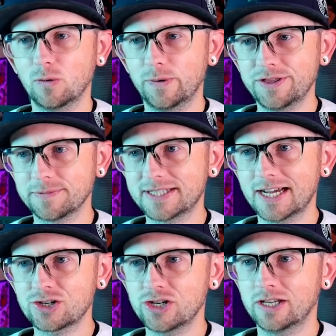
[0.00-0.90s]
Rhythm
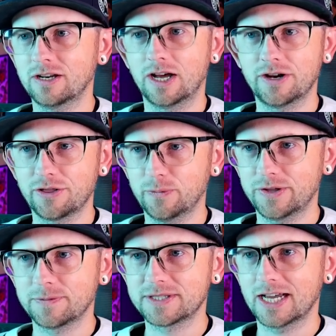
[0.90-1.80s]
section, another
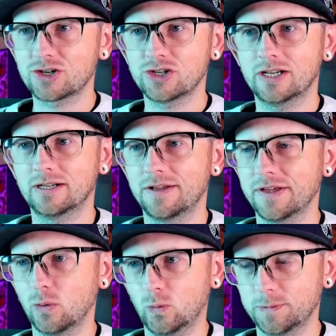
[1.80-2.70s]
rhythm section, and
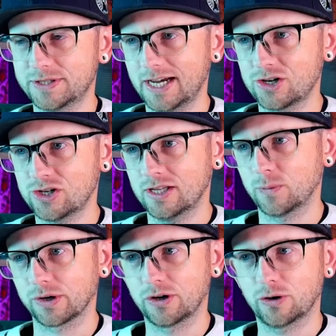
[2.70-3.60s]
then a whoop section. Then
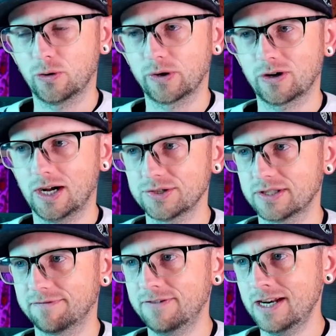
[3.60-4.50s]
we're going to go across
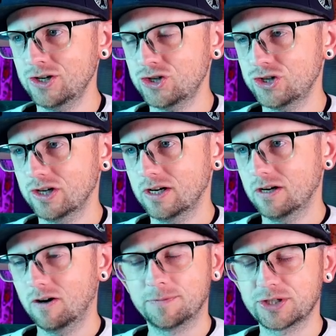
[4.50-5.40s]

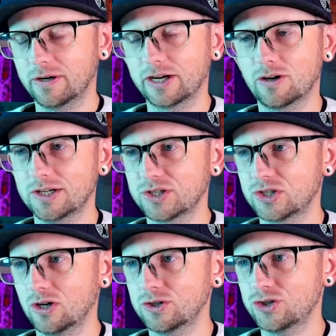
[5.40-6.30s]
the
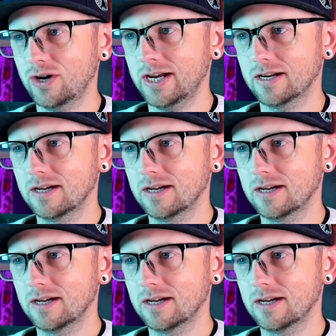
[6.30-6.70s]
start straight.